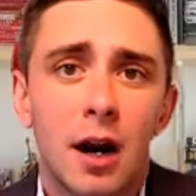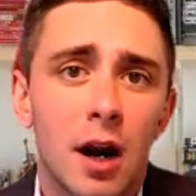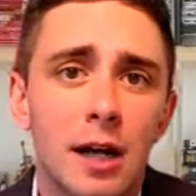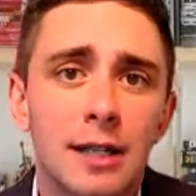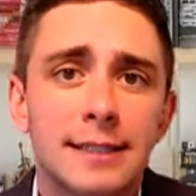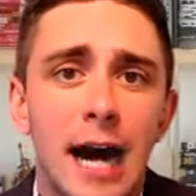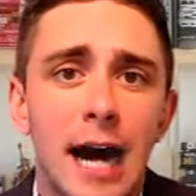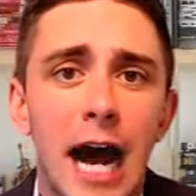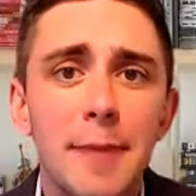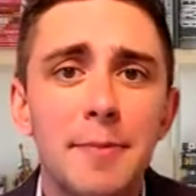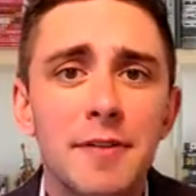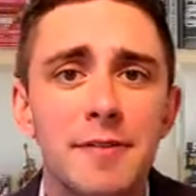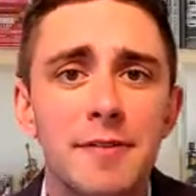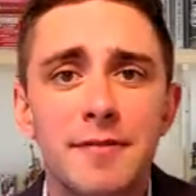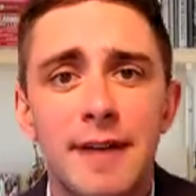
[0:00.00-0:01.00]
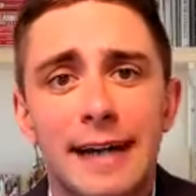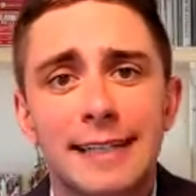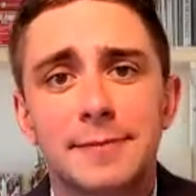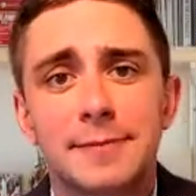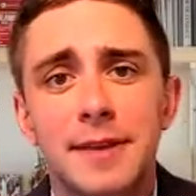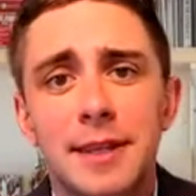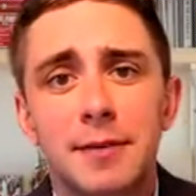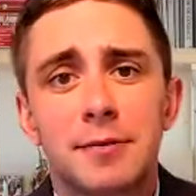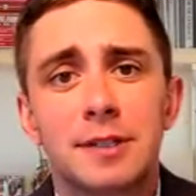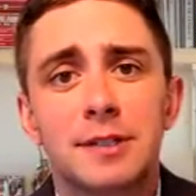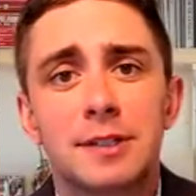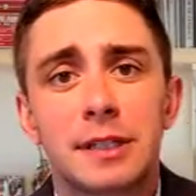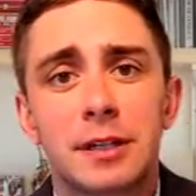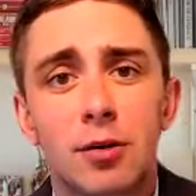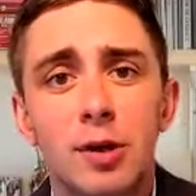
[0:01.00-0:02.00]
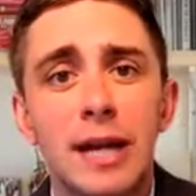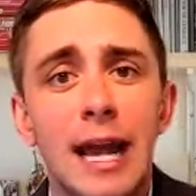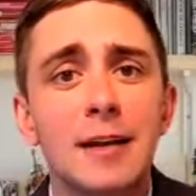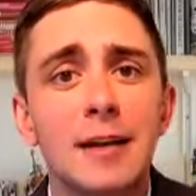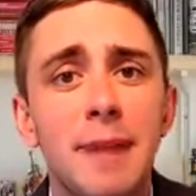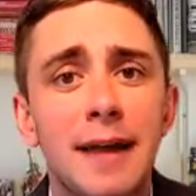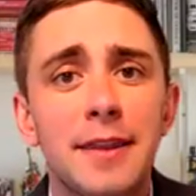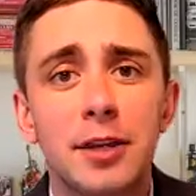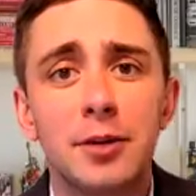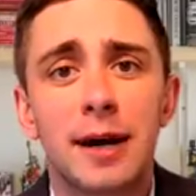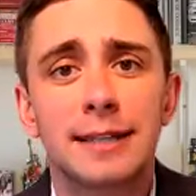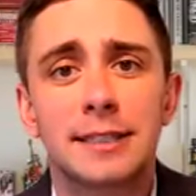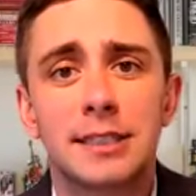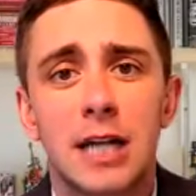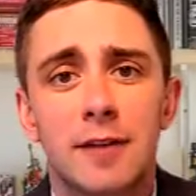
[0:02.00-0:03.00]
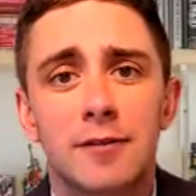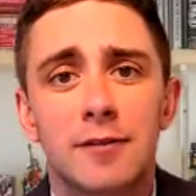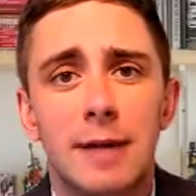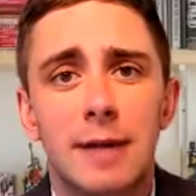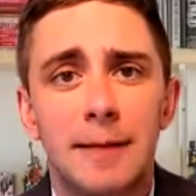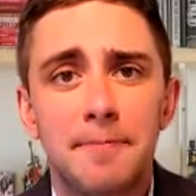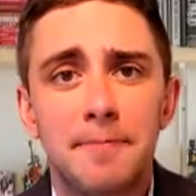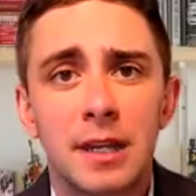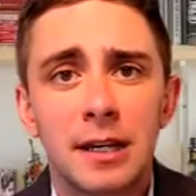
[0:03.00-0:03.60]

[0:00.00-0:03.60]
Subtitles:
are a type of investment that was created by the US government.